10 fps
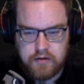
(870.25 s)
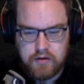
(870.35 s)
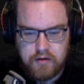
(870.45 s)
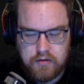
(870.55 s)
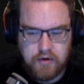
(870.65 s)

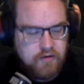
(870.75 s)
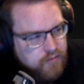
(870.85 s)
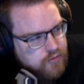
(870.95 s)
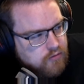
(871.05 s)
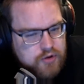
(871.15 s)
But with
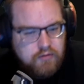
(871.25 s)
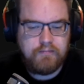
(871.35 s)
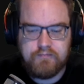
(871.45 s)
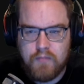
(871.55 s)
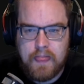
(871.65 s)
3
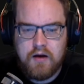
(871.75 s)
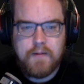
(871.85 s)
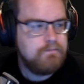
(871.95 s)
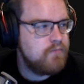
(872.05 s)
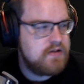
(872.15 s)
well-placed
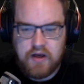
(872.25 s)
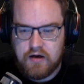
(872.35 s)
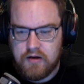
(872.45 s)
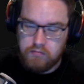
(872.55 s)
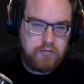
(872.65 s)
bombs,
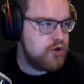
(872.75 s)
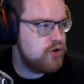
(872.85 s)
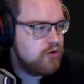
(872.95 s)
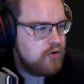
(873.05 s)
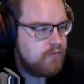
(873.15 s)
you move
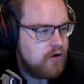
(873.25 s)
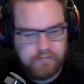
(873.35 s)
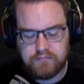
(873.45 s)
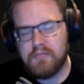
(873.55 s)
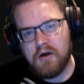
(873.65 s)
on to the
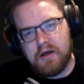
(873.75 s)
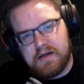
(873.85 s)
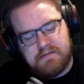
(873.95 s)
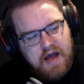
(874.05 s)
second room.